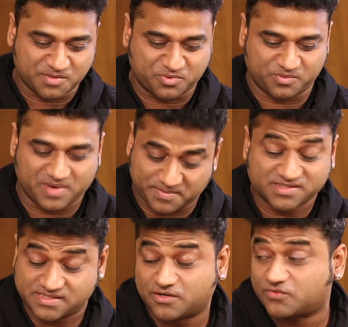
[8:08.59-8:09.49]

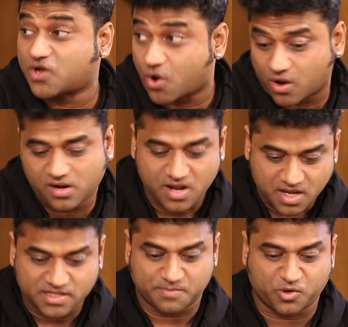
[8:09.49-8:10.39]
Center of the hall.
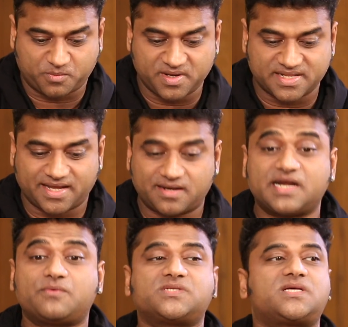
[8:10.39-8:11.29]
They put me
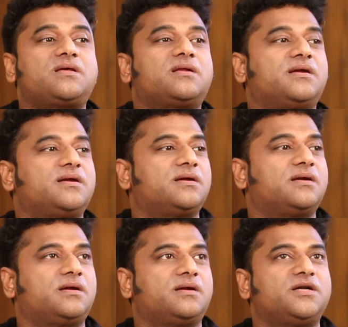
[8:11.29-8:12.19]
there. It was
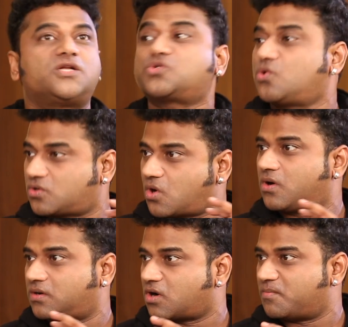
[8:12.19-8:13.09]
an inter-school
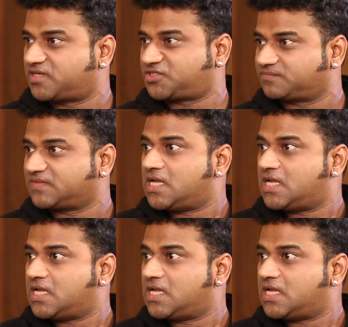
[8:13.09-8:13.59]
competition.